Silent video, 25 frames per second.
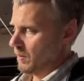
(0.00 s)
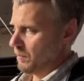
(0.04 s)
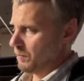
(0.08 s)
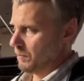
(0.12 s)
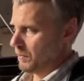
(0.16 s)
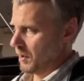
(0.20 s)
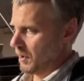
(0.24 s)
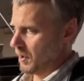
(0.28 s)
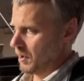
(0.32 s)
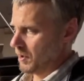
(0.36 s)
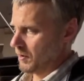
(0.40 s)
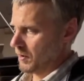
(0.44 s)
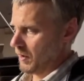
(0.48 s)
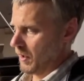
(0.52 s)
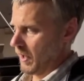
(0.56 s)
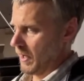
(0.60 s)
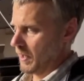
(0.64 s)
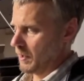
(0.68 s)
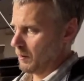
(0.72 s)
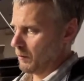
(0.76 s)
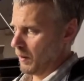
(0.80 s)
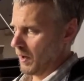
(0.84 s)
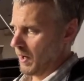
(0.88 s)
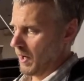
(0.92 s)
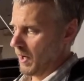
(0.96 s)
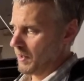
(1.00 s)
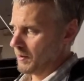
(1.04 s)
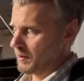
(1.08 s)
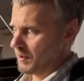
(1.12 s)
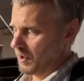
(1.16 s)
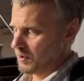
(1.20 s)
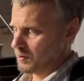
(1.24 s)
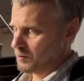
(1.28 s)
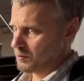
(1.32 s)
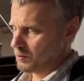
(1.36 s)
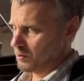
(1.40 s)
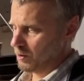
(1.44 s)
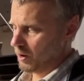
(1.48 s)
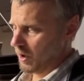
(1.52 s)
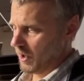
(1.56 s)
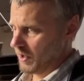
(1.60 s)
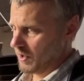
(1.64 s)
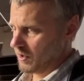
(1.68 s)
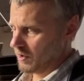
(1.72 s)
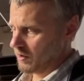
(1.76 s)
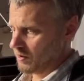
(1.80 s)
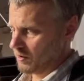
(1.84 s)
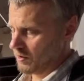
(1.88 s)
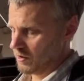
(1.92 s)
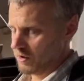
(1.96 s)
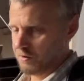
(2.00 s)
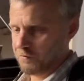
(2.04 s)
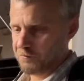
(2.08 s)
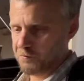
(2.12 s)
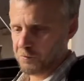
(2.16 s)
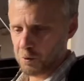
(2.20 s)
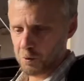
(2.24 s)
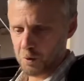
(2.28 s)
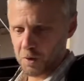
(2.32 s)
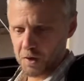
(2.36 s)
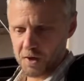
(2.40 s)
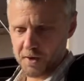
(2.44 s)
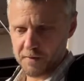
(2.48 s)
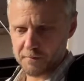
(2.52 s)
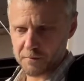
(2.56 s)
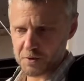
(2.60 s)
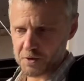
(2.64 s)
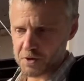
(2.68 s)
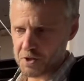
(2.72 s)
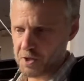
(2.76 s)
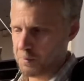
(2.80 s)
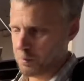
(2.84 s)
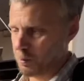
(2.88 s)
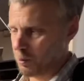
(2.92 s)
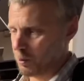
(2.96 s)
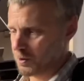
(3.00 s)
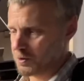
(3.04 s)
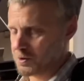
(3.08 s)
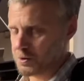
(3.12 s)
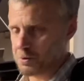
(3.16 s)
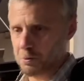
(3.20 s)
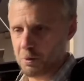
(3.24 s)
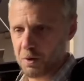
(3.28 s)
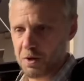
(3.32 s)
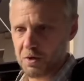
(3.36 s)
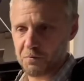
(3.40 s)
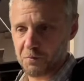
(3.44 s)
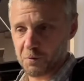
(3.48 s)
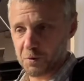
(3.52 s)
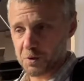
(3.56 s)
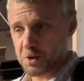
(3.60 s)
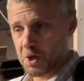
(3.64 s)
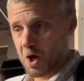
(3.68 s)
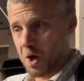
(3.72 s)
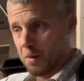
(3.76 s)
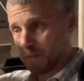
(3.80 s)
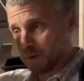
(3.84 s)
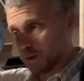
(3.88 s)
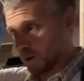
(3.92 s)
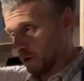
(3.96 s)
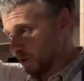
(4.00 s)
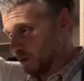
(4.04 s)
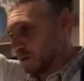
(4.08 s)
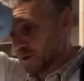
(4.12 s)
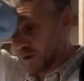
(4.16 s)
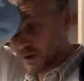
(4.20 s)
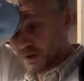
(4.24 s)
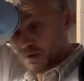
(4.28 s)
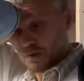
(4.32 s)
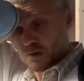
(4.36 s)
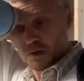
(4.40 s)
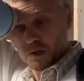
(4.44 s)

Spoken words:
But anyway, I do like the 411 tip, works great for top coats.